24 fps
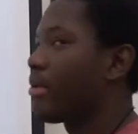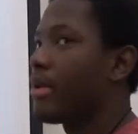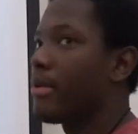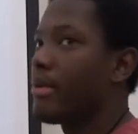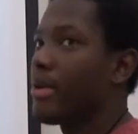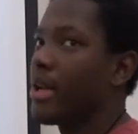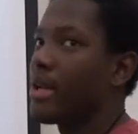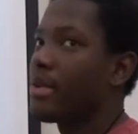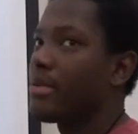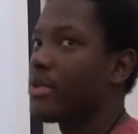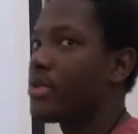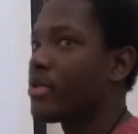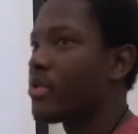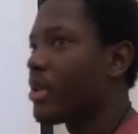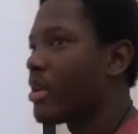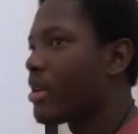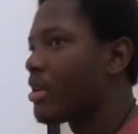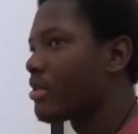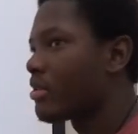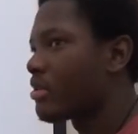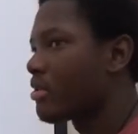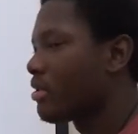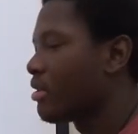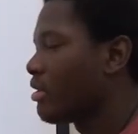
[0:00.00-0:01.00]
used to generate
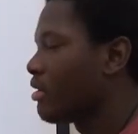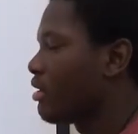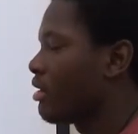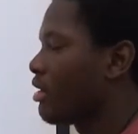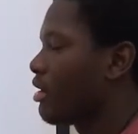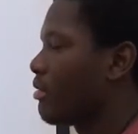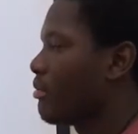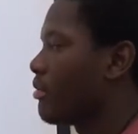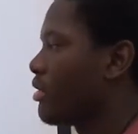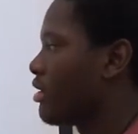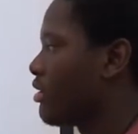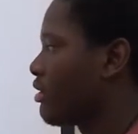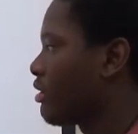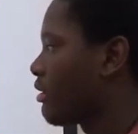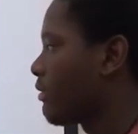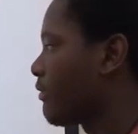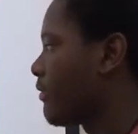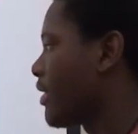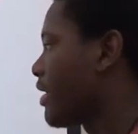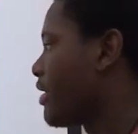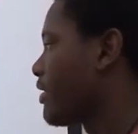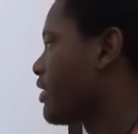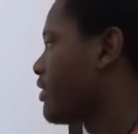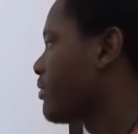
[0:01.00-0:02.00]
random strings.
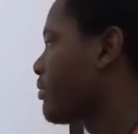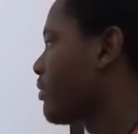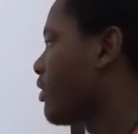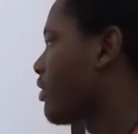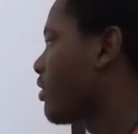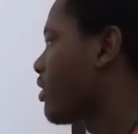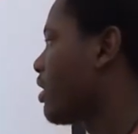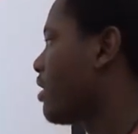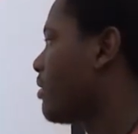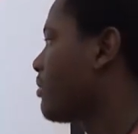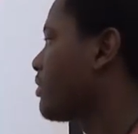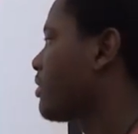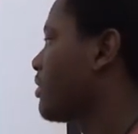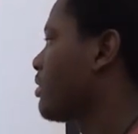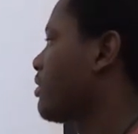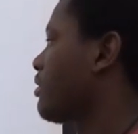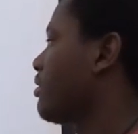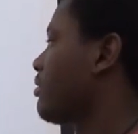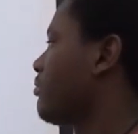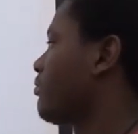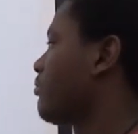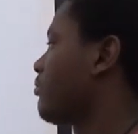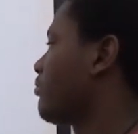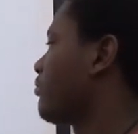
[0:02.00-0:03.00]
I mean, you can find these
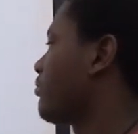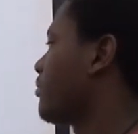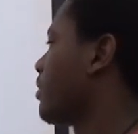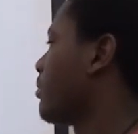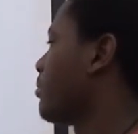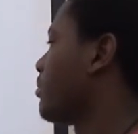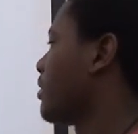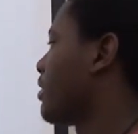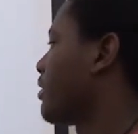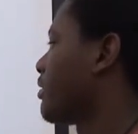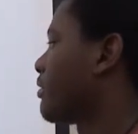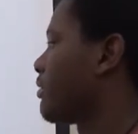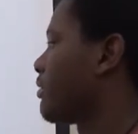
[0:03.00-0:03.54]
programs in